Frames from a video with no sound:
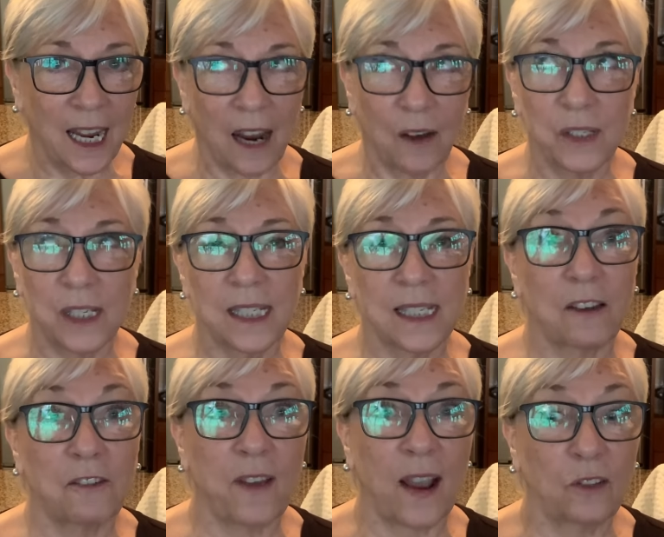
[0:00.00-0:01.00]
ever since I
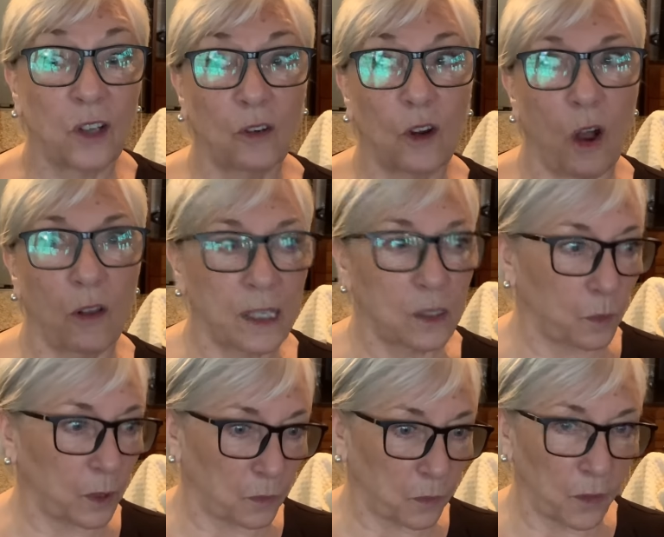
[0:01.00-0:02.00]
found out all these
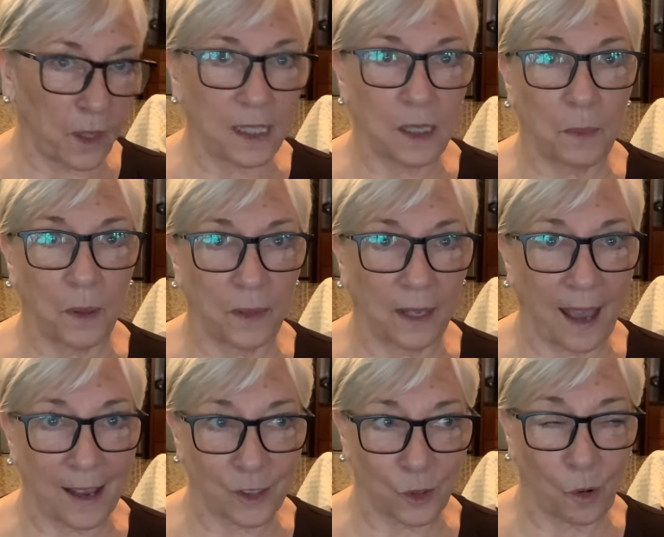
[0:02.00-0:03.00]
wonderful things about the
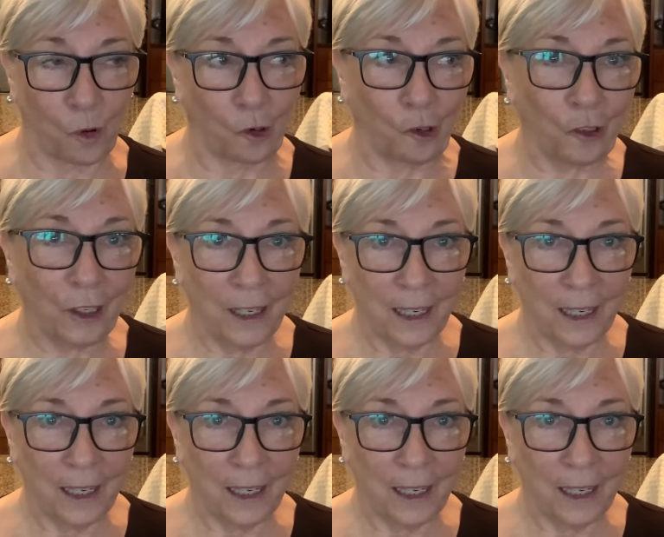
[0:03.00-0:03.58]
castor oil.